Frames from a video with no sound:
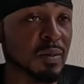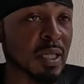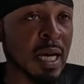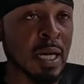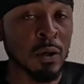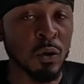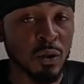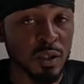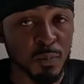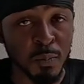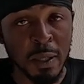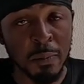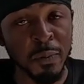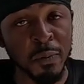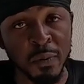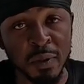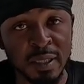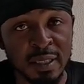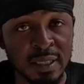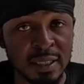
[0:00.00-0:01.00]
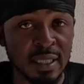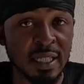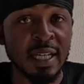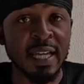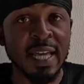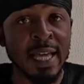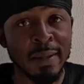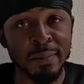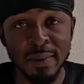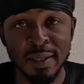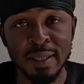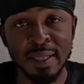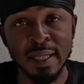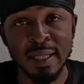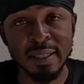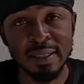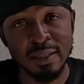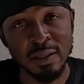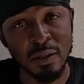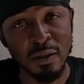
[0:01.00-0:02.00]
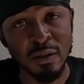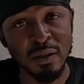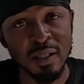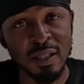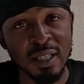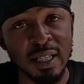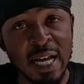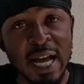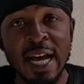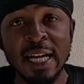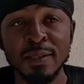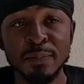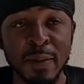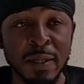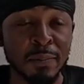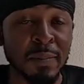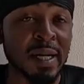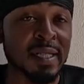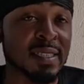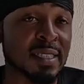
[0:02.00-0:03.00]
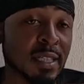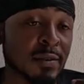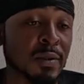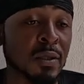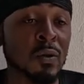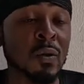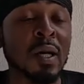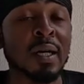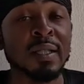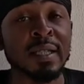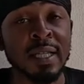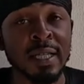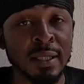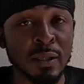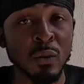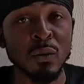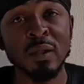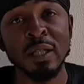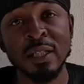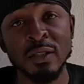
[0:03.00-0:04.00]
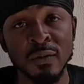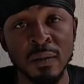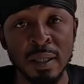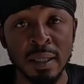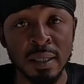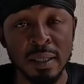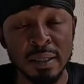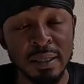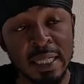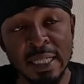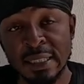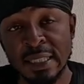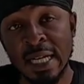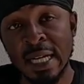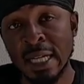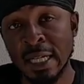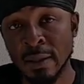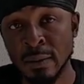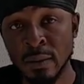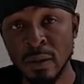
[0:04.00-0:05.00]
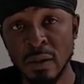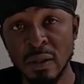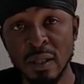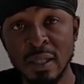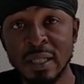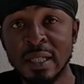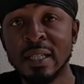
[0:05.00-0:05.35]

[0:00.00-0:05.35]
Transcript: I don't expect people to just hand me things. You know, I expect myself to go out there and do things for others. That's how I am, though.